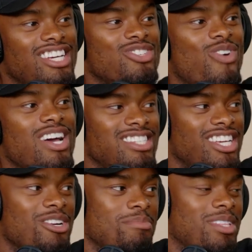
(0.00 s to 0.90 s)
nigga twice a
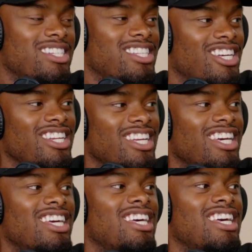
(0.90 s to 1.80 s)
year, but yeah, this young one
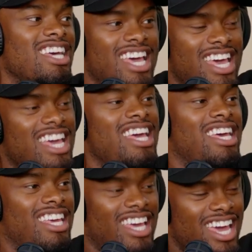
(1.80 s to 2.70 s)
nigga, tough. young yeah. more
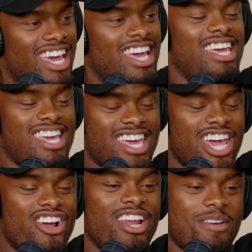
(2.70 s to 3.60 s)
tough, young yeah, more tough. He, he can
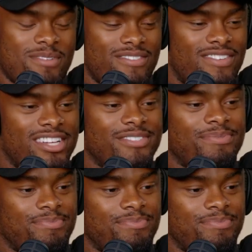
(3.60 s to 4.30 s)
carry that motherfucker.